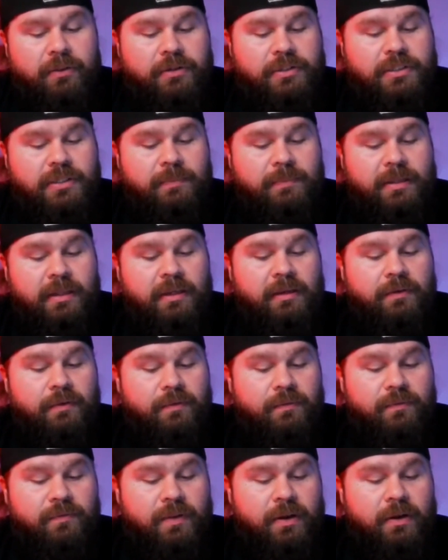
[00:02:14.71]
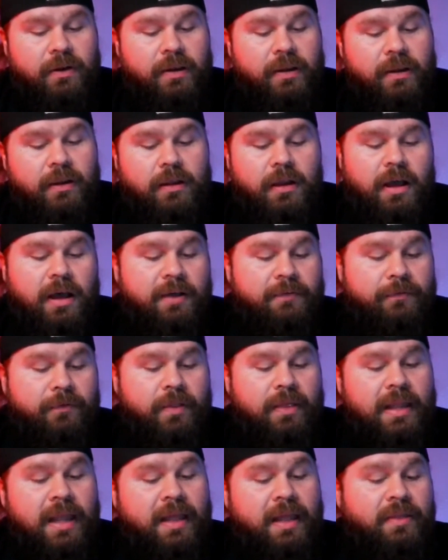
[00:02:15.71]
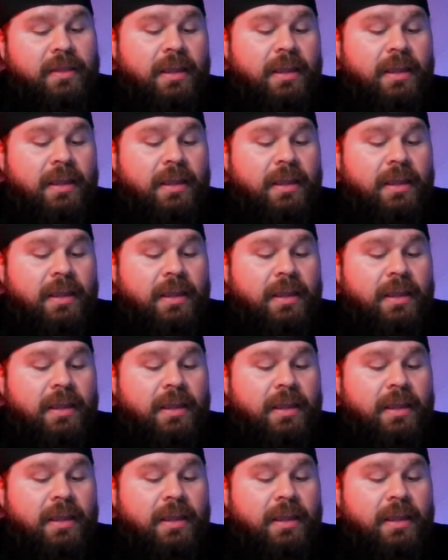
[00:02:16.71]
There's something very off on that.